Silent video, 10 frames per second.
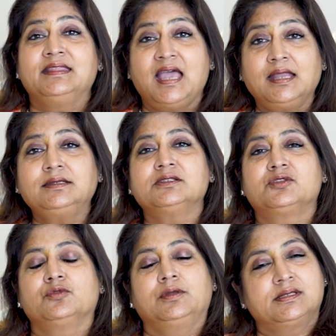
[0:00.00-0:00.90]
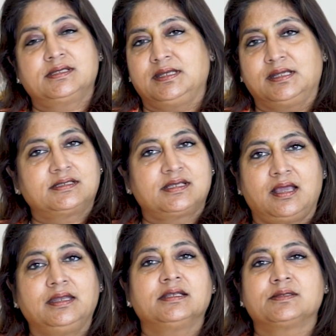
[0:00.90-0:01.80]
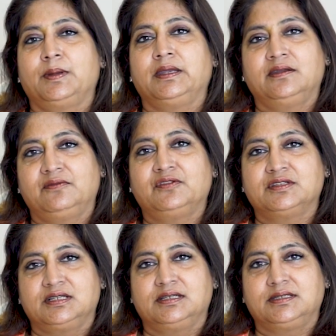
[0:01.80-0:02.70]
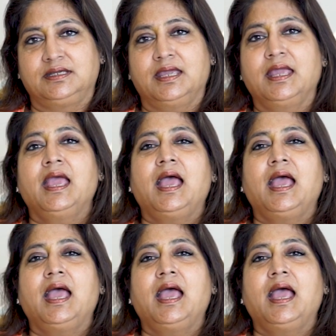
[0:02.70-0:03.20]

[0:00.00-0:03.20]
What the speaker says: that is known as unexplained infertility.